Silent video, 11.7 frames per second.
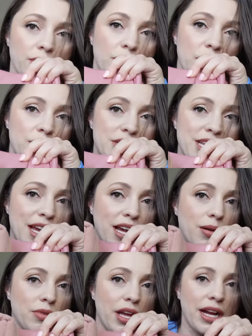but it would take
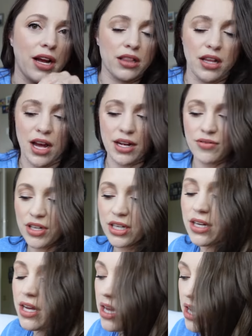up like a lot of it.